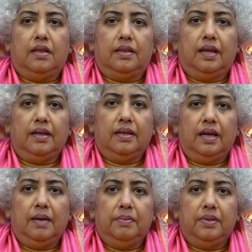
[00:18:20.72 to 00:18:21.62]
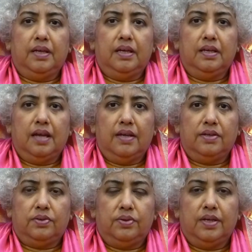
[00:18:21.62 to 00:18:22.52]
Then came the
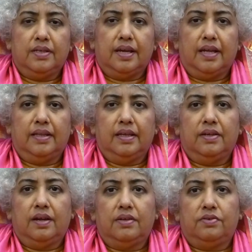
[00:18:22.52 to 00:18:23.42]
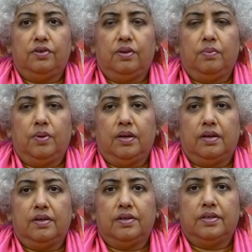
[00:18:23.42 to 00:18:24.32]
industries and the industrial
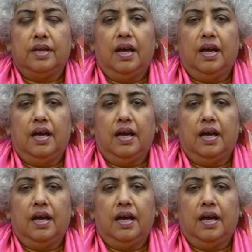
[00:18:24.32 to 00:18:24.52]
workers.